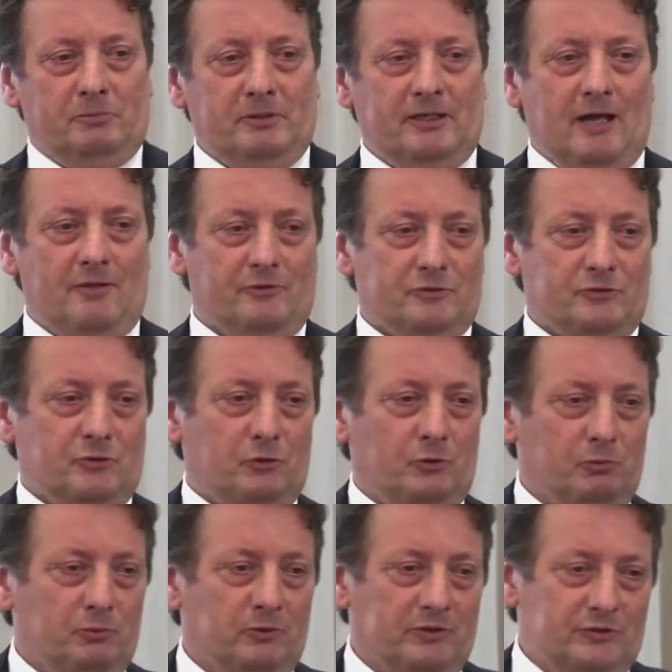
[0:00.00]
be others who
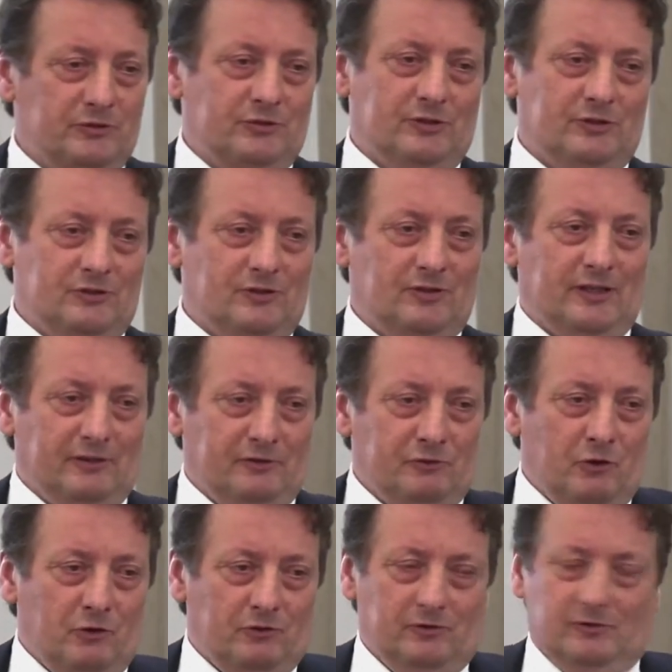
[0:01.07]
will assist that are
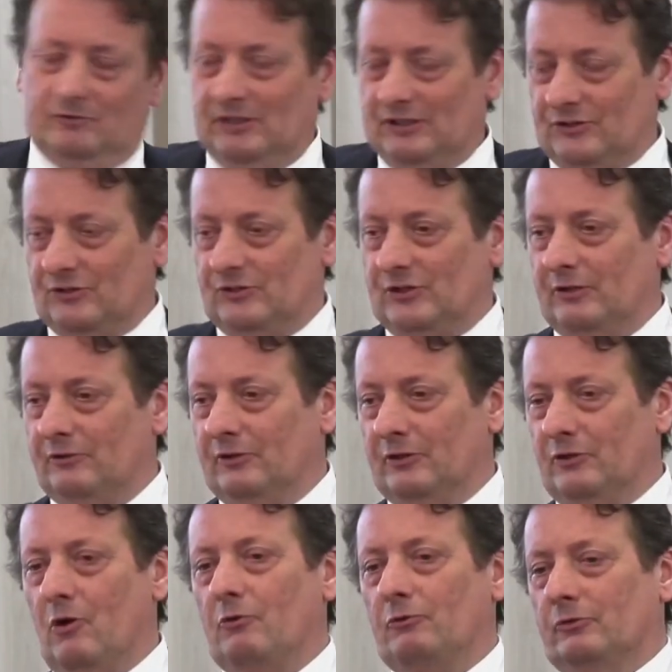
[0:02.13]
not necessarily
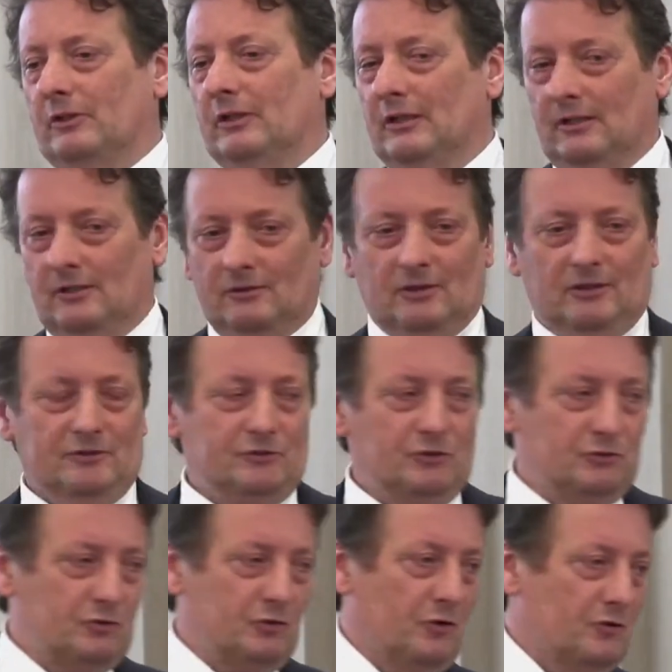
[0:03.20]
on the list of
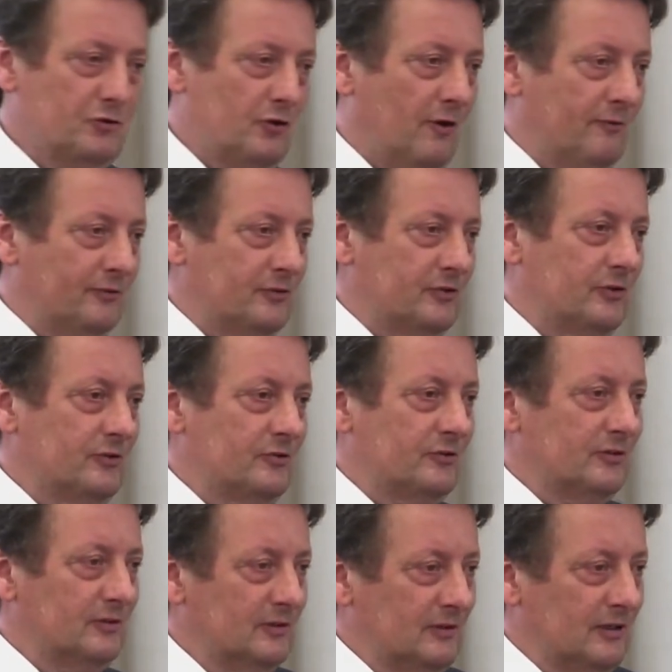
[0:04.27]
church officers,
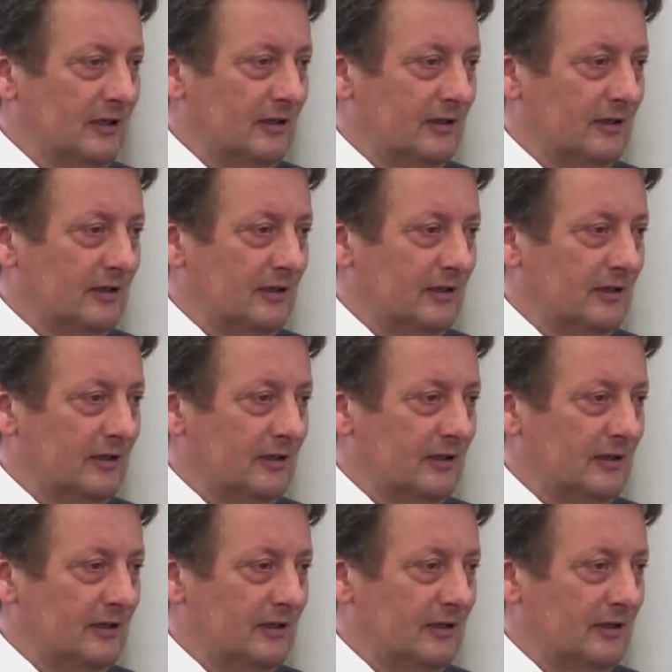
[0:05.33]
and